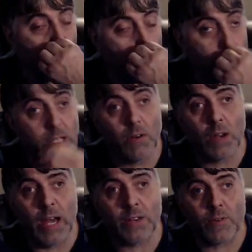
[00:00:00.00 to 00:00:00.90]
I still
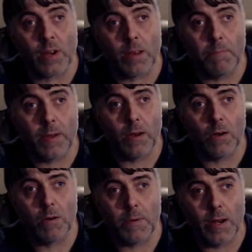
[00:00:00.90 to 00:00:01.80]
like drinking
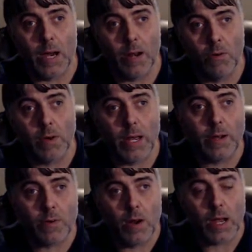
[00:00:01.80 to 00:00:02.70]
beer, but I don't get
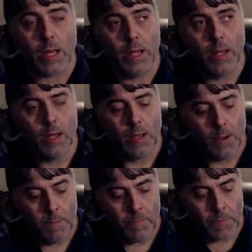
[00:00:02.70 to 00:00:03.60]
drunk.
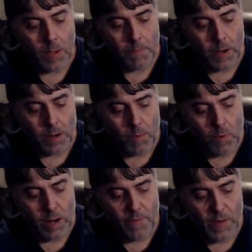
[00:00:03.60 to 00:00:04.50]
But when
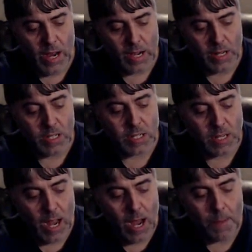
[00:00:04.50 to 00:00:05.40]
I finally
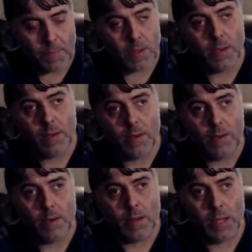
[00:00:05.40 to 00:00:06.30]
stopped
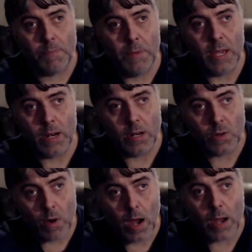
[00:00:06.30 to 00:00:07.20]
being a
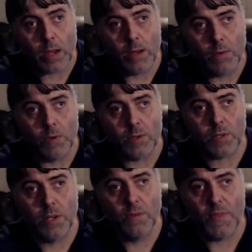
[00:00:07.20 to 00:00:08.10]
drunk was
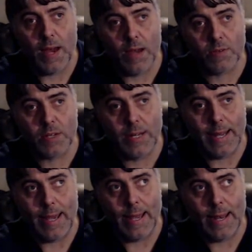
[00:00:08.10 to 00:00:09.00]

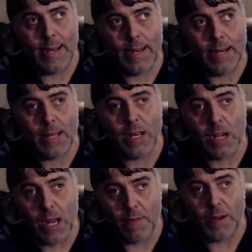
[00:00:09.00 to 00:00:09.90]

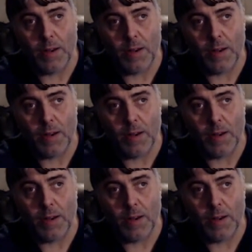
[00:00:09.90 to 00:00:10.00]
2011.